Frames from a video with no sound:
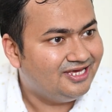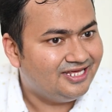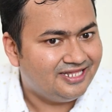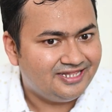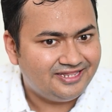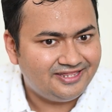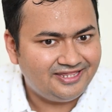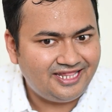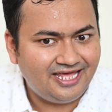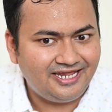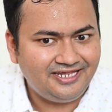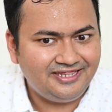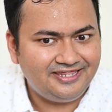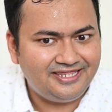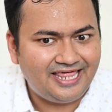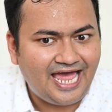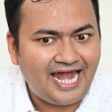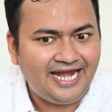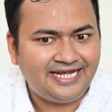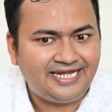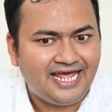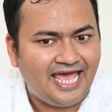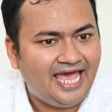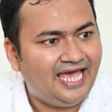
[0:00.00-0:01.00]
then
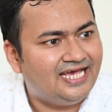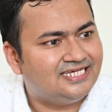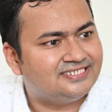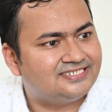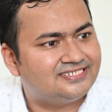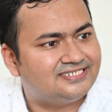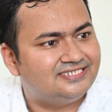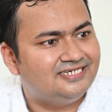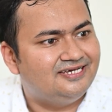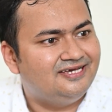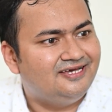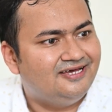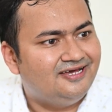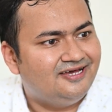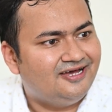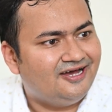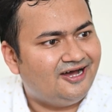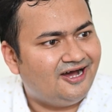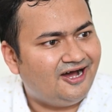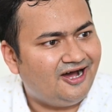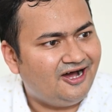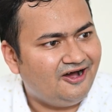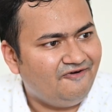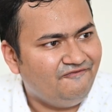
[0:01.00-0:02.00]
that has
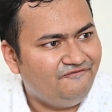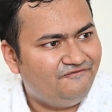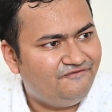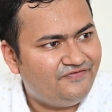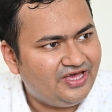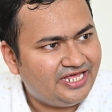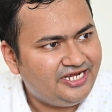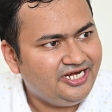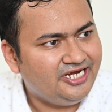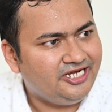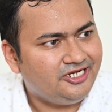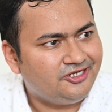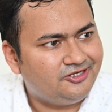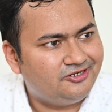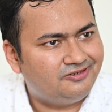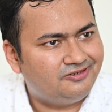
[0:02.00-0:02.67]
a very